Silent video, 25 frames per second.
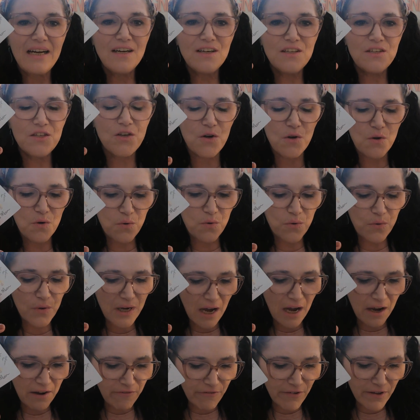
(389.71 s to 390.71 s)
So
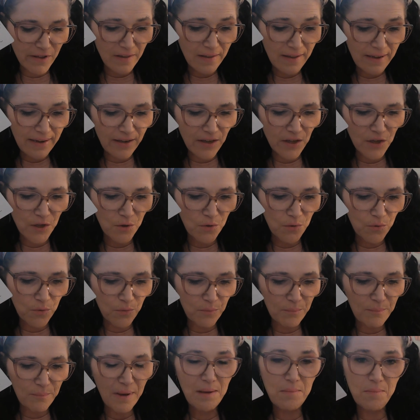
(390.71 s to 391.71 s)
I feel like
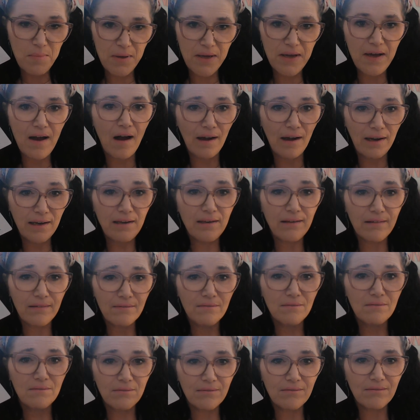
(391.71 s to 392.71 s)
you may be hiding
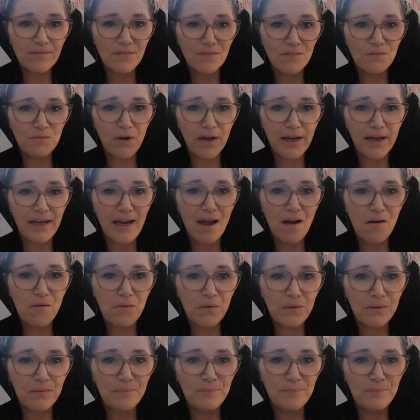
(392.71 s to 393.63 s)
right now.